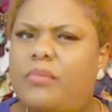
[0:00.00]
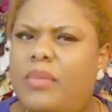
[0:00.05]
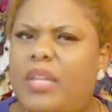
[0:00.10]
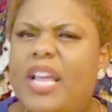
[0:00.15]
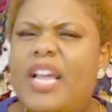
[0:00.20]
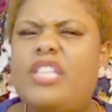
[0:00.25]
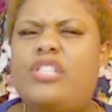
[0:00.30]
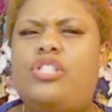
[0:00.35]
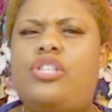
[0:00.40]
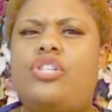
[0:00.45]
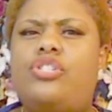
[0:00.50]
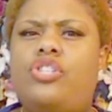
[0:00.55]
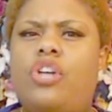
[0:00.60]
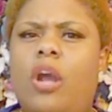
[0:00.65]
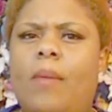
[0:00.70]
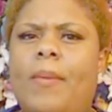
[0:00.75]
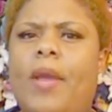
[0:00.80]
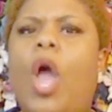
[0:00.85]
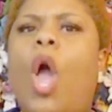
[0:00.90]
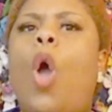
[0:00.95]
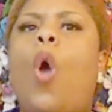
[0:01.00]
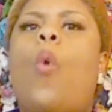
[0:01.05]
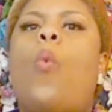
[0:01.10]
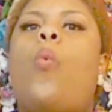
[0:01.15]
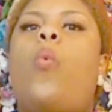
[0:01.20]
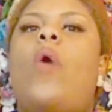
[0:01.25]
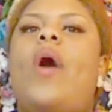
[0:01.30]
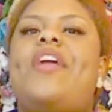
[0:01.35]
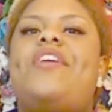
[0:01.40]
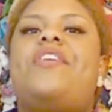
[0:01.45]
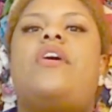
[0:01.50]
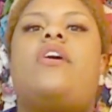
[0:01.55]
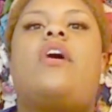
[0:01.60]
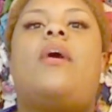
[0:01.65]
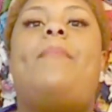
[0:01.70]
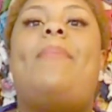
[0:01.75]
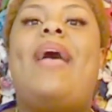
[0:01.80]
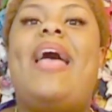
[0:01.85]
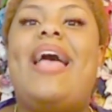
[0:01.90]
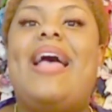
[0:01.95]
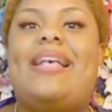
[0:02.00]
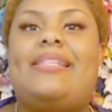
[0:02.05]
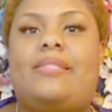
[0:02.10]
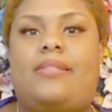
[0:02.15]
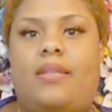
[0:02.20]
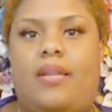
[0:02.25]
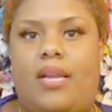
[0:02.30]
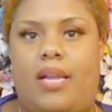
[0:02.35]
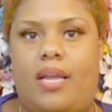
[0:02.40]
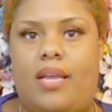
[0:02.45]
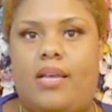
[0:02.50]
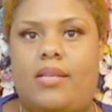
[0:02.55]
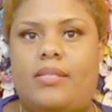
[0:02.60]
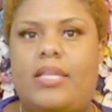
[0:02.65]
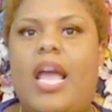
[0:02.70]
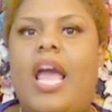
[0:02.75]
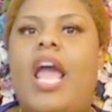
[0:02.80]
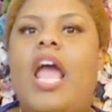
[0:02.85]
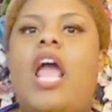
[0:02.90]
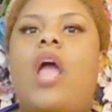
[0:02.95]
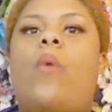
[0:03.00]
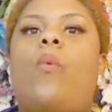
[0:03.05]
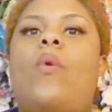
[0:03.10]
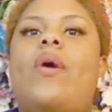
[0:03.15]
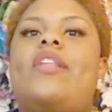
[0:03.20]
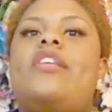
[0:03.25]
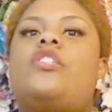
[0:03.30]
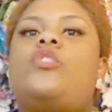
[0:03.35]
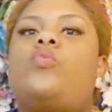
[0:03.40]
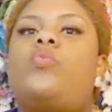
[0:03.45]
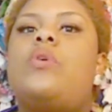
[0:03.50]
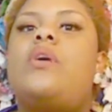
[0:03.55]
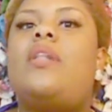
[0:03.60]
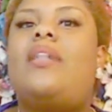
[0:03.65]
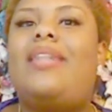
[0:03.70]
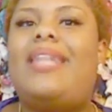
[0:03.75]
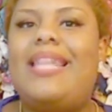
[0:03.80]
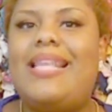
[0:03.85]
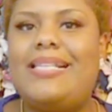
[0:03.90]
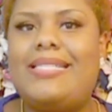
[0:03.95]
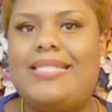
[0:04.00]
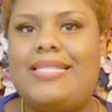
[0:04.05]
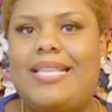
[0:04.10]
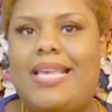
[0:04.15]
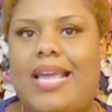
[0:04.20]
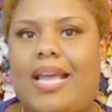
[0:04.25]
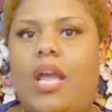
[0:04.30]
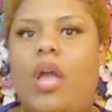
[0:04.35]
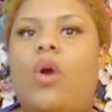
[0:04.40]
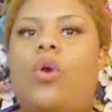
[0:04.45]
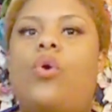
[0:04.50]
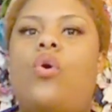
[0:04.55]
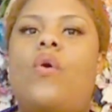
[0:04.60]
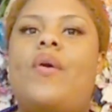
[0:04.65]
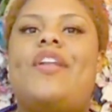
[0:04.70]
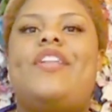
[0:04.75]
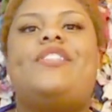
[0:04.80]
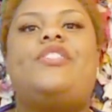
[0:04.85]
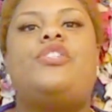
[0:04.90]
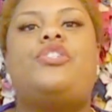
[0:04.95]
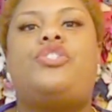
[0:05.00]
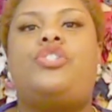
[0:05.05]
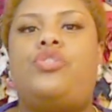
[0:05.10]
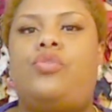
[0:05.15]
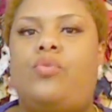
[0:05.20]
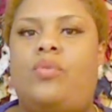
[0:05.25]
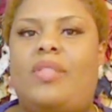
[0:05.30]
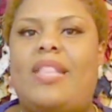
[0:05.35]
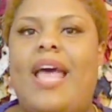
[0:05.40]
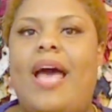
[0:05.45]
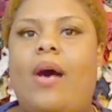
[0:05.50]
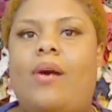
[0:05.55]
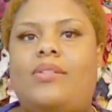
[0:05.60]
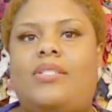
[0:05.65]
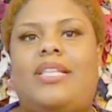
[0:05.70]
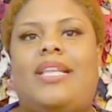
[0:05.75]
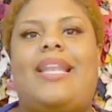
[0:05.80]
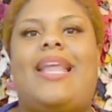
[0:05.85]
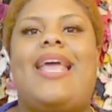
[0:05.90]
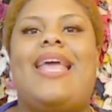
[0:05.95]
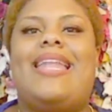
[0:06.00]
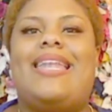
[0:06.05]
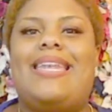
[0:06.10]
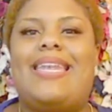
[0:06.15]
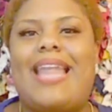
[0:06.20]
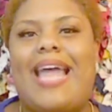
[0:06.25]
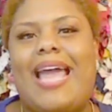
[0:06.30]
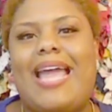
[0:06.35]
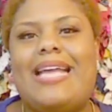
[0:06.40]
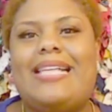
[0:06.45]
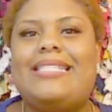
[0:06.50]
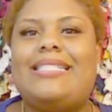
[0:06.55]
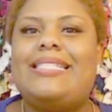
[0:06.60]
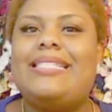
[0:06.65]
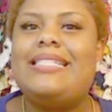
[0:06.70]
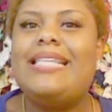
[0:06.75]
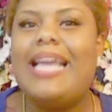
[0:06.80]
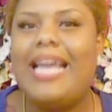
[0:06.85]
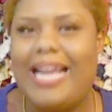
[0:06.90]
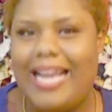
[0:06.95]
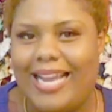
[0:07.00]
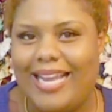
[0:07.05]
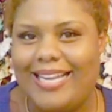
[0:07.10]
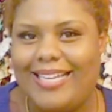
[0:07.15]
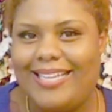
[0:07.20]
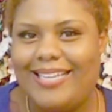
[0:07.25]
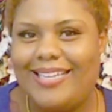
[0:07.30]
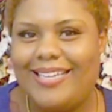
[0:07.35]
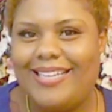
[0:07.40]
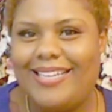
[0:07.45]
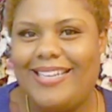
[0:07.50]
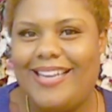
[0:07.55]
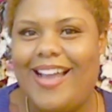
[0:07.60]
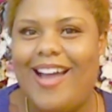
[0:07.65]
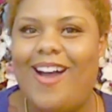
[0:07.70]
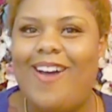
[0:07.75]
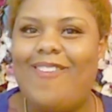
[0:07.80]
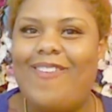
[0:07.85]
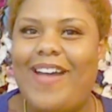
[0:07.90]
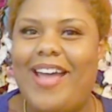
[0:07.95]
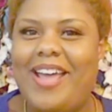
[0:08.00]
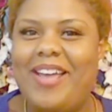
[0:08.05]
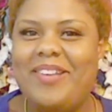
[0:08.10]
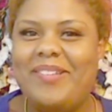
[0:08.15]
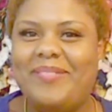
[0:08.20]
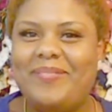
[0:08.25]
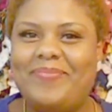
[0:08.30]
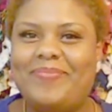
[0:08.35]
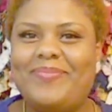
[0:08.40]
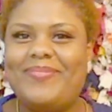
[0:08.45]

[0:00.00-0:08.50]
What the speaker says: is to determine what your capacity is and what is realistic going into 2019. All right?